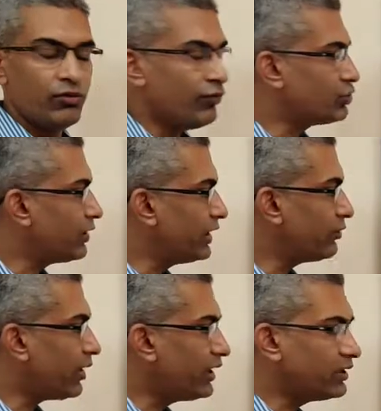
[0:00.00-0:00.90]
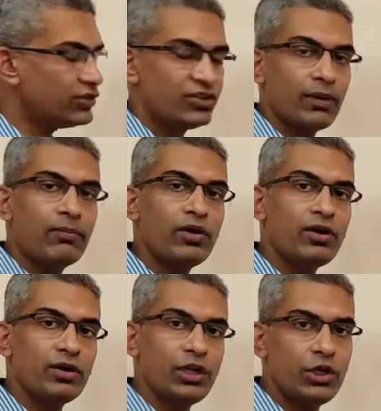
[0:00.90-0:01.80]
which will divide this number
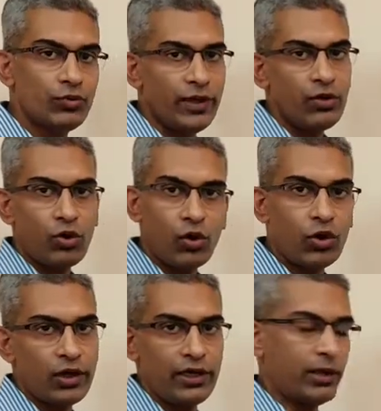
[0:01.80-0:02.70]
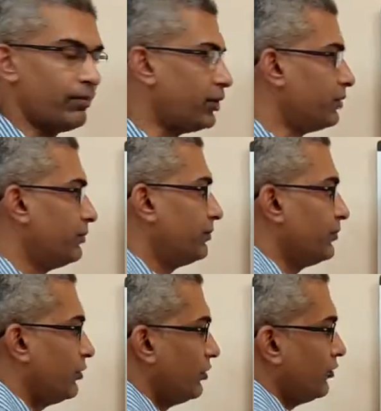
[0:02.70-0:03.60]
into a whole number.
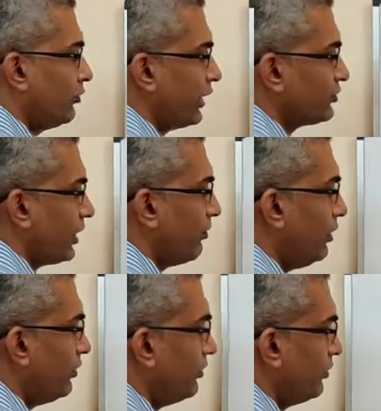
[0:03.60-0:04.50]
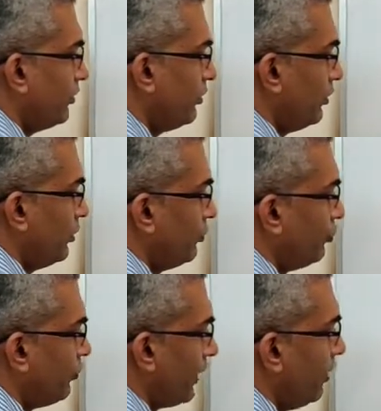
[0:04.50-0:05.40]
For example,
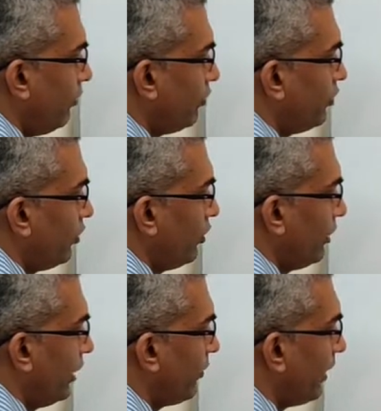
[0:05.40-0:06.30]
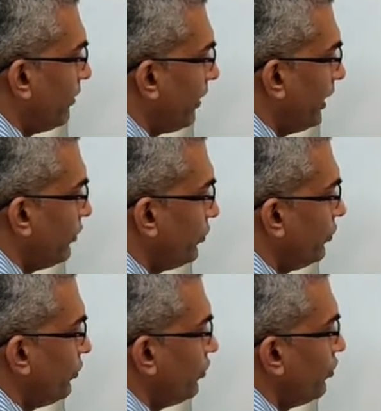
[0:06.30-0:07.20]
12 divided by
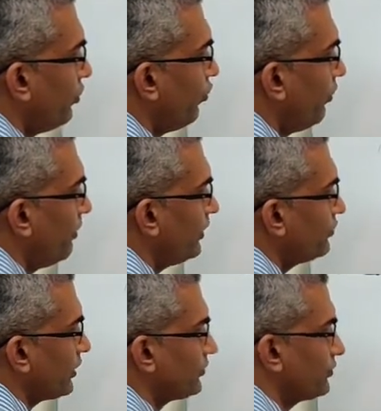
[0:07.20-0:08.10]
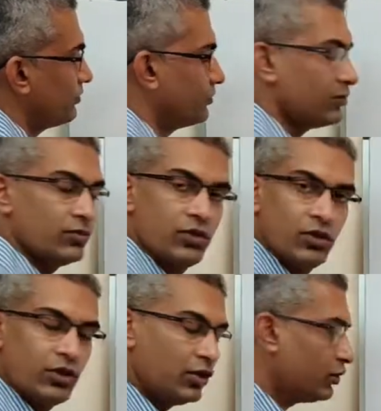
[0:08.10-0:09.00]
2 will be 6.
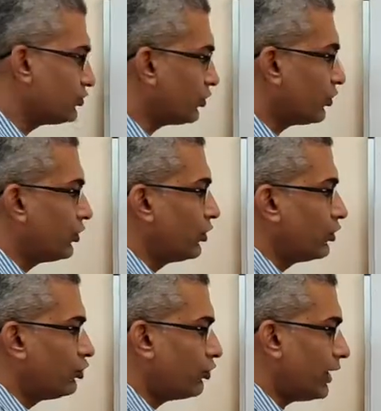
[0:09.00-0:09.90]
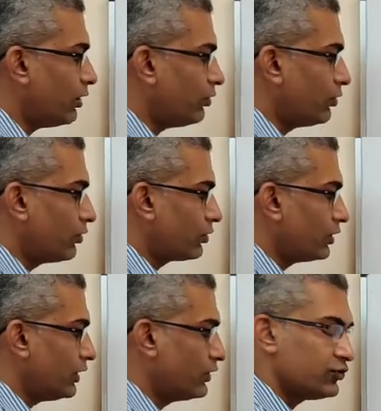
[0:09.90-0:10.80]
So 12
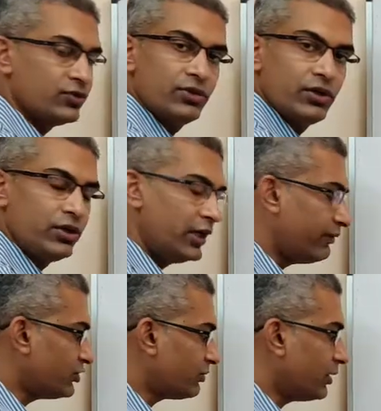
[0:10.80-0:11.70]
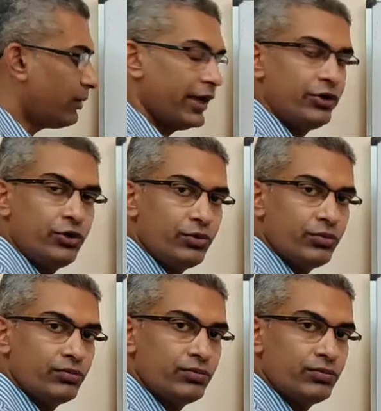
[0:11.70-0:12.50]
is divisible by 2.